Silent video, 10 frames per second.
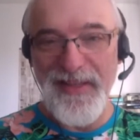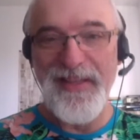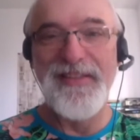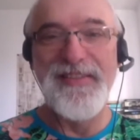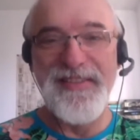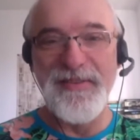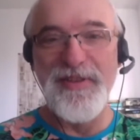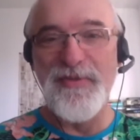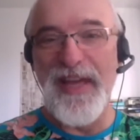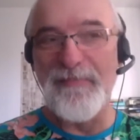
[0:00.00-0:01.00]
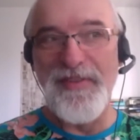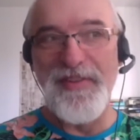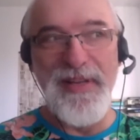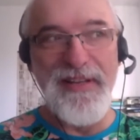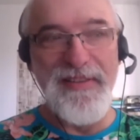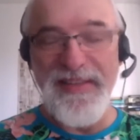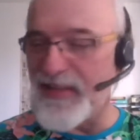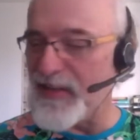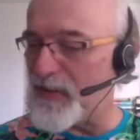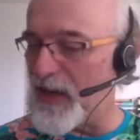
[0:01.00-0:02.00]
So you came to Sweden this
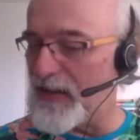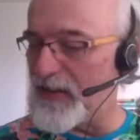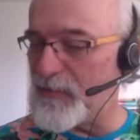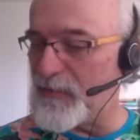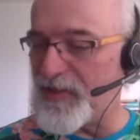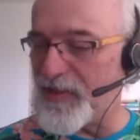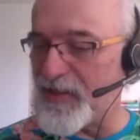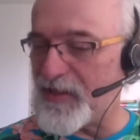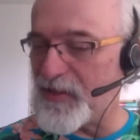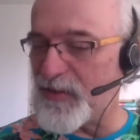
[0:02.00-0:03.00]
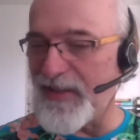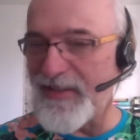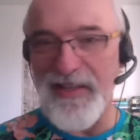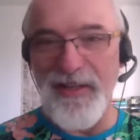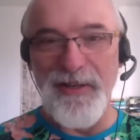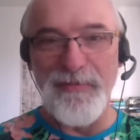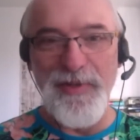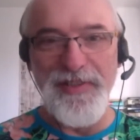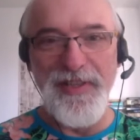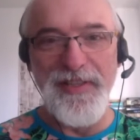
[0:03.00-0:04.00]
year and it was a crazy year,
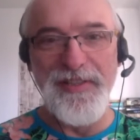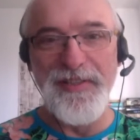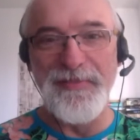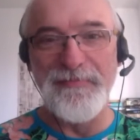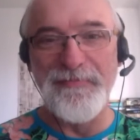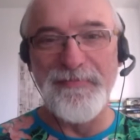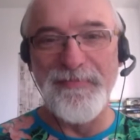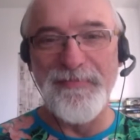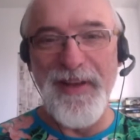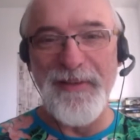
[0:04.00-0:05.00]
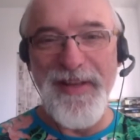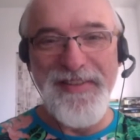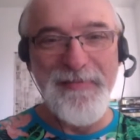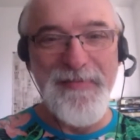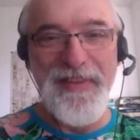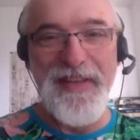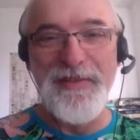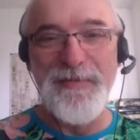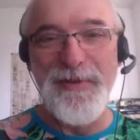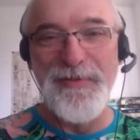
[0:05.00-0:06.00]
wasn't it? I read something that
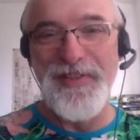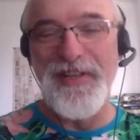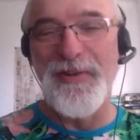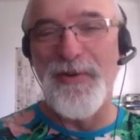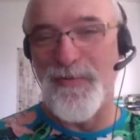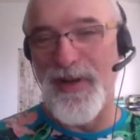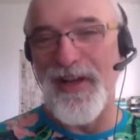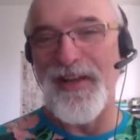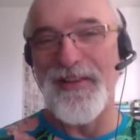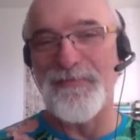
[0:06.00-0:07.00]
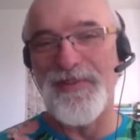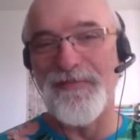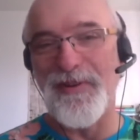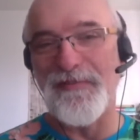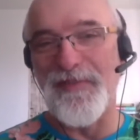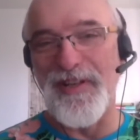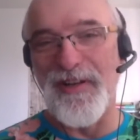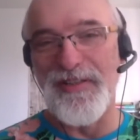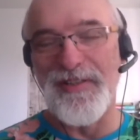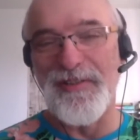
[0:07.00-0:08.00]
you wrote in Norway. That was a very funny
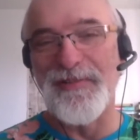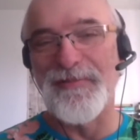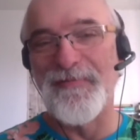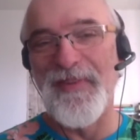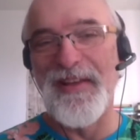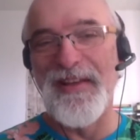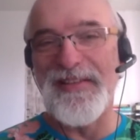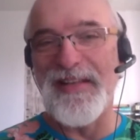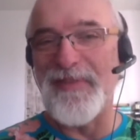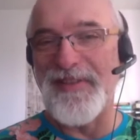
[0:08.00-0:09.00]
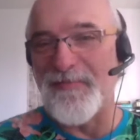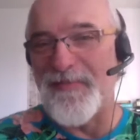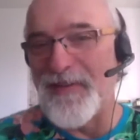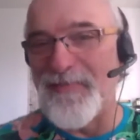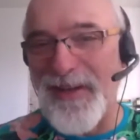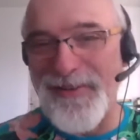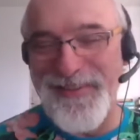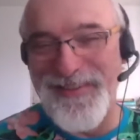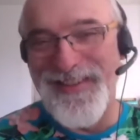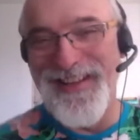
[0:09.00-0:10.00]
article. Tell me something
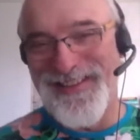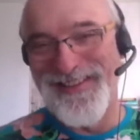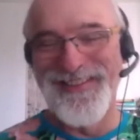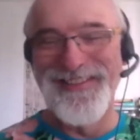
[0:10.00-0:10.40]
about this.